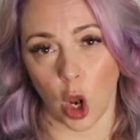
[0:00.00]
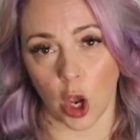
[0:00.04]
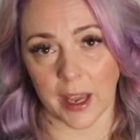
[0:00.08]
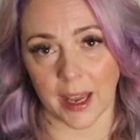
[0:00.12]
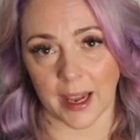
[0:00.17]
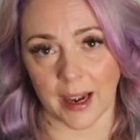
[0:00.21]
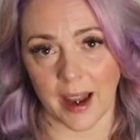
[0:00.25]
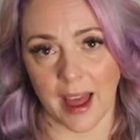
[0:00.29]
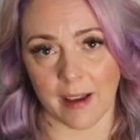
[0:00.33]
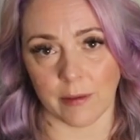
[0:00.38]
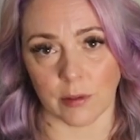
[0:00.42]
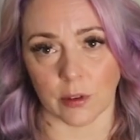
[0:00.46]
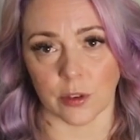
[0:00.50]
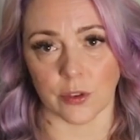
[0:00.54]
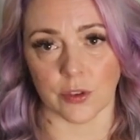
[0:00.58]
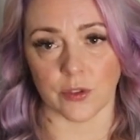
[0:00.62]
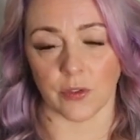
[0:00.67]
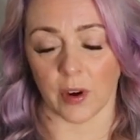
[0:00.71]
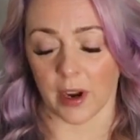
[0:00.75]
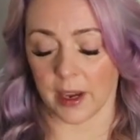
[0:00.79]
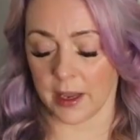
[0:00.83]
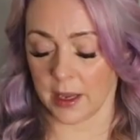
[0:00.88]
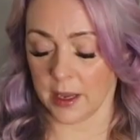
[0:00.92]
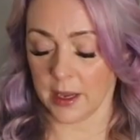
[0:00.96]
unlocking
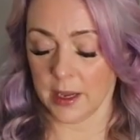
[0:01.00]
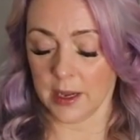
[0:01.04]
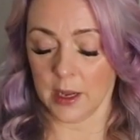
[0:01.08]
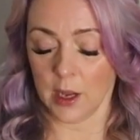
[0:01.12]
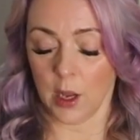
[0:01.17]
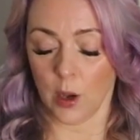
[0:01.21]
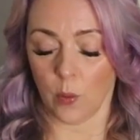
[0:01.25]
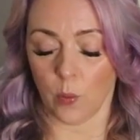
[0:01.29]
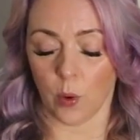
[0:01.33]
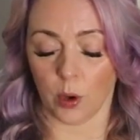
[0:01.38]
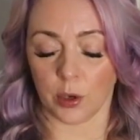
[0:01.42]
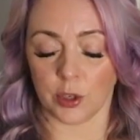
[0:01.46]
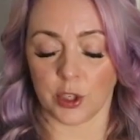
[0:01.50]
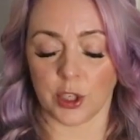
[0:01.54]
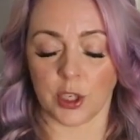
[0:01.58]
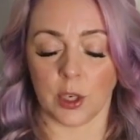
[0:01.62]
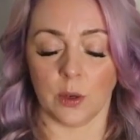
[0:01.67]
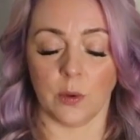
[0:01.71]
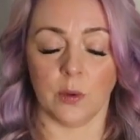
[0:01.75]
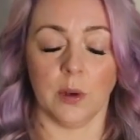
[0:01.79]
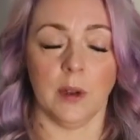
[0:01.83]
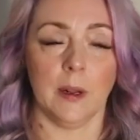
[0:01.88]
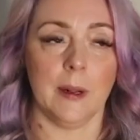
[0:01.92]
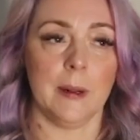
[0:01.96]
levels, right? Once
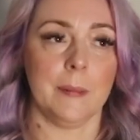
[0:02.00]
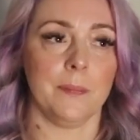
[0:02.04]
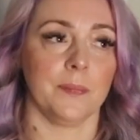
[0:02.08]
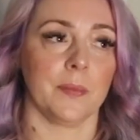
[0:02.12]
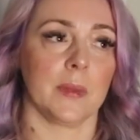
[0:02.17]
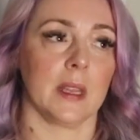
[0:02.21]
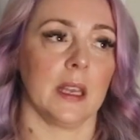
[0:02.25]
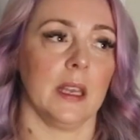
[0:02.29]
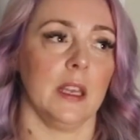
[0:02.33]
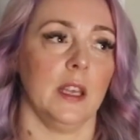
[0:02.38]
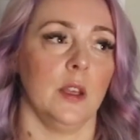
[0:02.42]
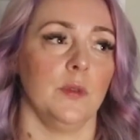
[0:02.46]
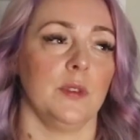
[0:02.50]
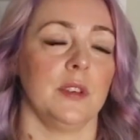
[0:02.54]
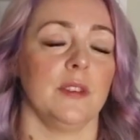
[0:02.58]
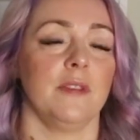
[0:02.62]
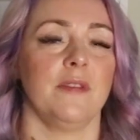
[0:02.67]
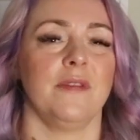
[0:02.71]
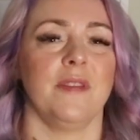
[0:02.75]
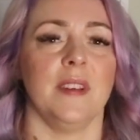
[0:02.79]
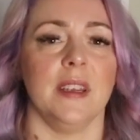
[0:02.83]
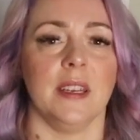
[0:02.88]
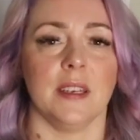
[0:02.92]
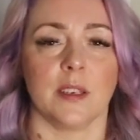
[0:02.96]
you
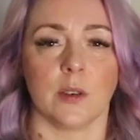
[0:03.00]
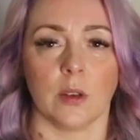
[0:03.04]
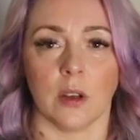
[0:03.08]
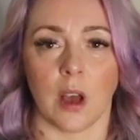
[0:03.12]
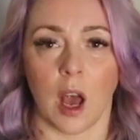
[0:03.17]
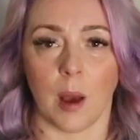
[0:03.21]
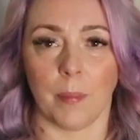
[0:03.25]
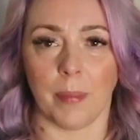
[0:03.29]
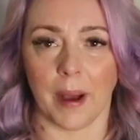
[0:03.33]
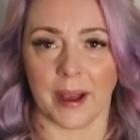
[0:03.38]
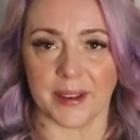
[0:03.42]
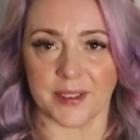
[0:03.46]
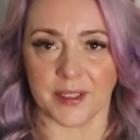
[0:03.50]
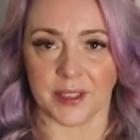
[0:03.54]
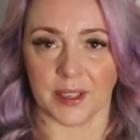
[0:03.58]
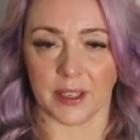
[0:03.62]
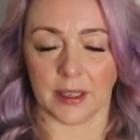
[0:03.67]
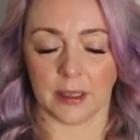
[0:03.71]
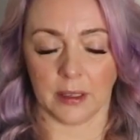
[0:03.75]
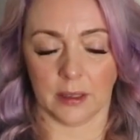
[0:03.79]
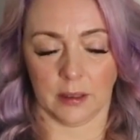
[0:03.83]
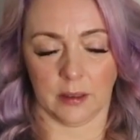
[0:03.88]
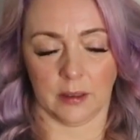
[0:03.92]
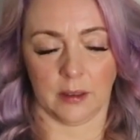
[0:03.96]
defeat a
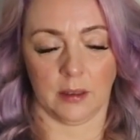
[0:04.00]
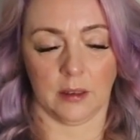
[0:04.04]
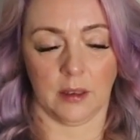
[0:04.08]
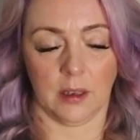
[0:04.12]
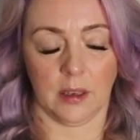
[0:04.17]
baddie,